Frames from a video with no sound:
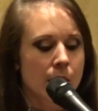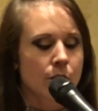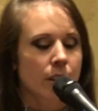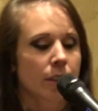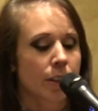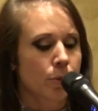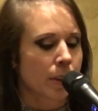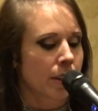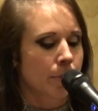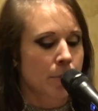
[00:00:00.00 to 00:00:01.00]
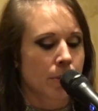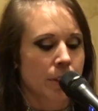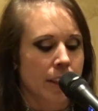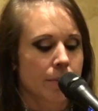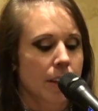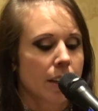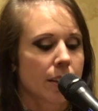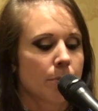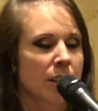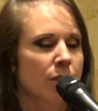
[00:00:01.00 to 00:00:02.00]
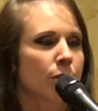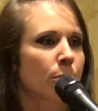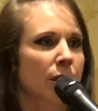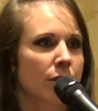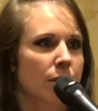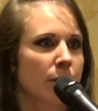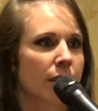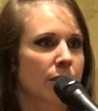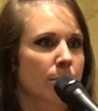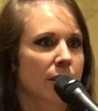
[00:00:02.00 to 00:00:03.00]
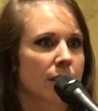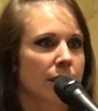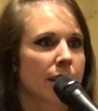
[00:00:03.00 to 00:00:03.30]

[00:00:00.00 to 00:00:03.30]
Sheldon's one of the people that means so much to me in this business.